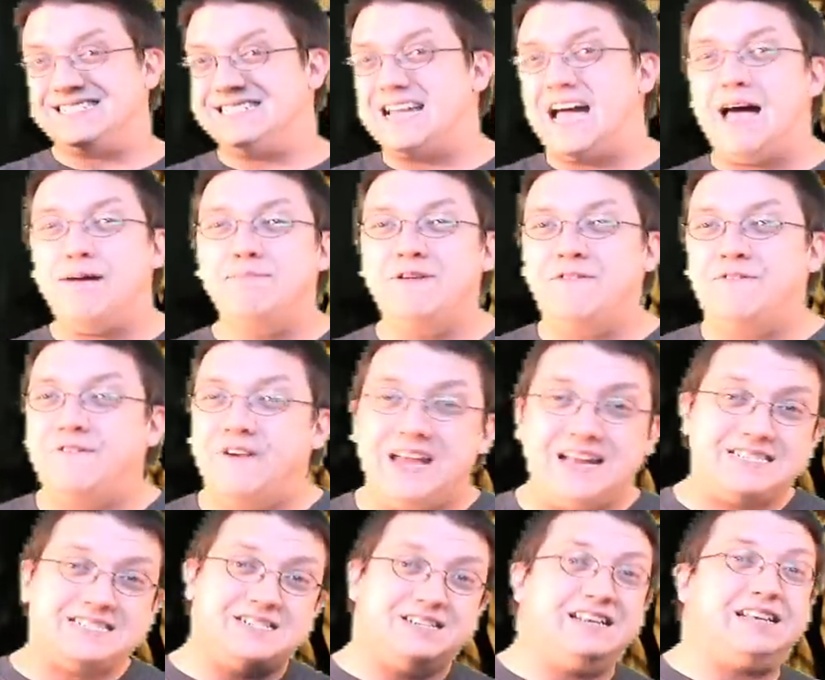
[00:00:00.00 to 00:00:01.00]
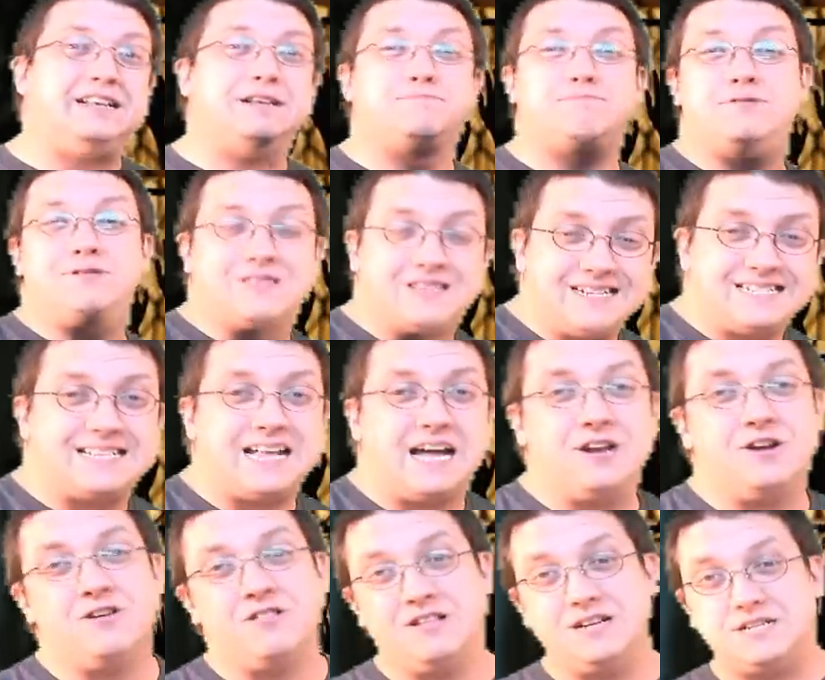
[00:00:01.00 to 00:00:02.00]
Zombie fans, you need to put this
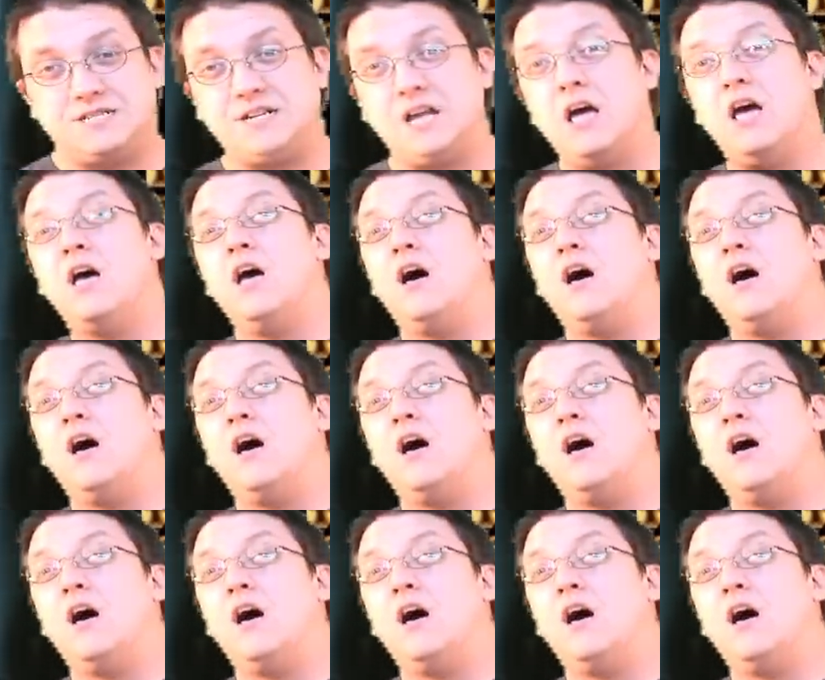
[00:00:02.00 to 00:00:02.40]
on your list